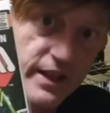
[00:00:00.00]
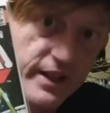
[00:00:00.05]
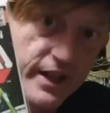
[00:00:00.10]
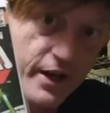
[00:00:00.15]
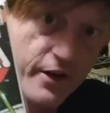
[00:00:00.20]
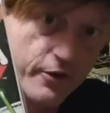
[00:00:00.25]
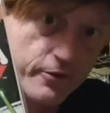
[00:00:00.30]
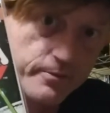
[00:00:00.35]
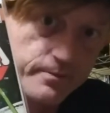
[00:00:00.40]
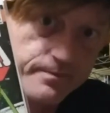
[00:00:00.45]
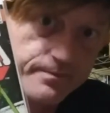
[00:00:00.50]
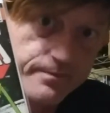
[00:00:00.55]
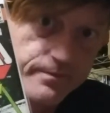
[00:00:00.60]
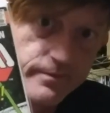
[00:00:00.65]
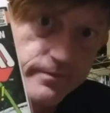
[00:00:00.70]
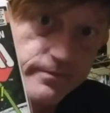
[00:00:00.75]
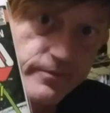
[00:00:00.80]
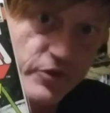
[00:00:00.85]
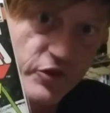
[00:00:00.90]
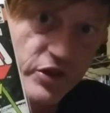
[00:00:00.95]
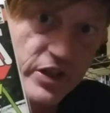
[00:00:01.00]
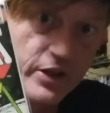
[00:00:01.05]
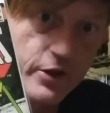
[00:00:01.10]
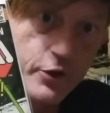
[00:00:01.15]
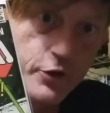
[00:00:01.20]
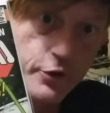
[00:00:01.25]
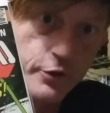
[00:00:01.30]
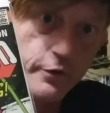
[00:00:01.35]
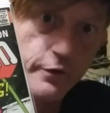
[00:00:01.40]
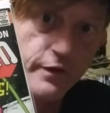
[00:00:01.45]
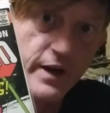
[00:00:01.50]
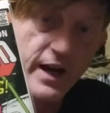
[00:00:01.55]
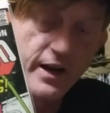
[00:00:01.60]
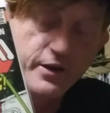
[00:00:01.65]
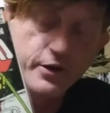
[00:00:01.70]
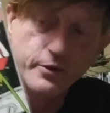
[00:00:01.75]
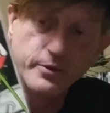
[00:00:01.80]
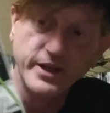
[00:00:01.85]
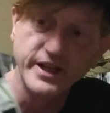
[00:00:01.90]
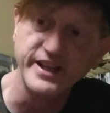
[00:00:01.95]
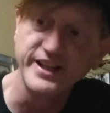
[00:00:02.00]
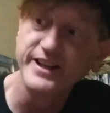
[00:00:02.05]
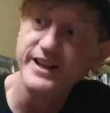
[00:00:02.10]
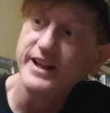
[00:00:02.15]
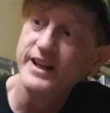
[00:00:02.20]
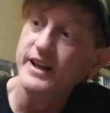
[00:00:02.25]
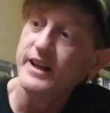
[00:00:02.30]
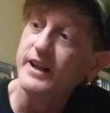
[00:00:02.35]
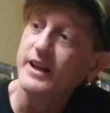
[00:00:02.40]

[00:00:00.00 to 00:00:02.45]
and they don't see the true value in it.